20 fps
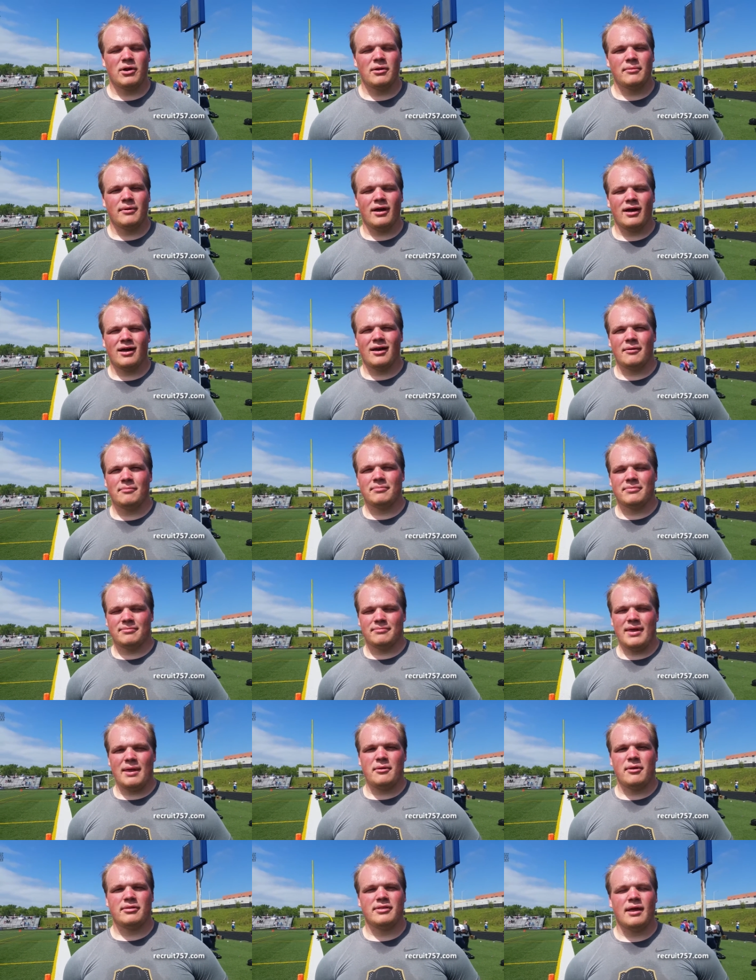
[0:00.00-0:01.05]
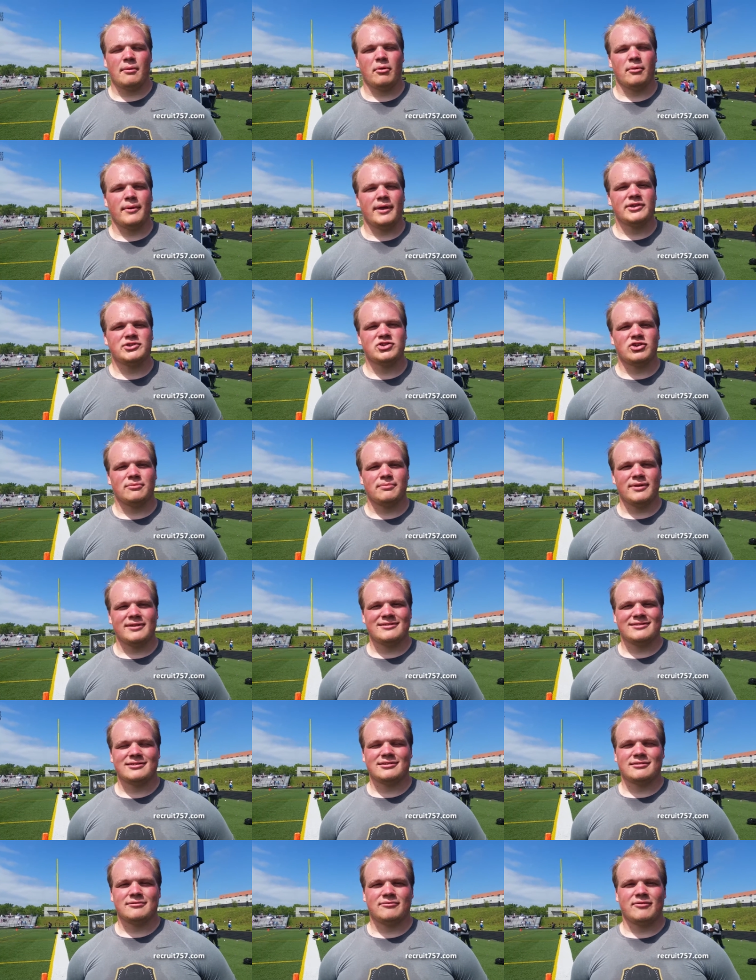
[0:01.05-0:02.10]
want to uh, maybe double major in
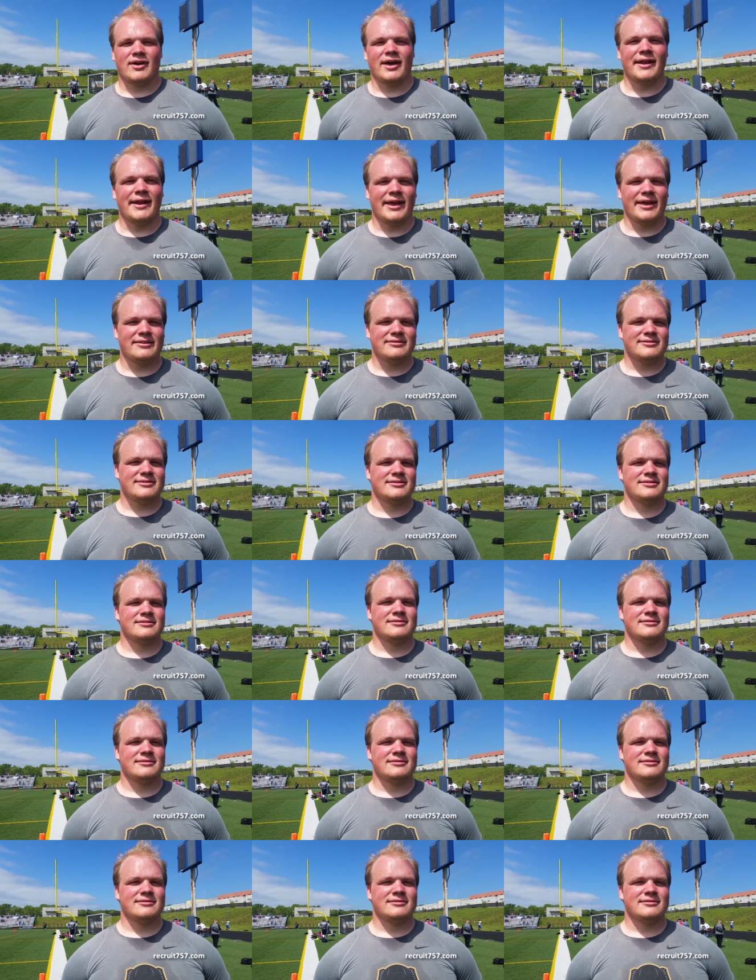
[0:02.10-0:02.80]
business and finance.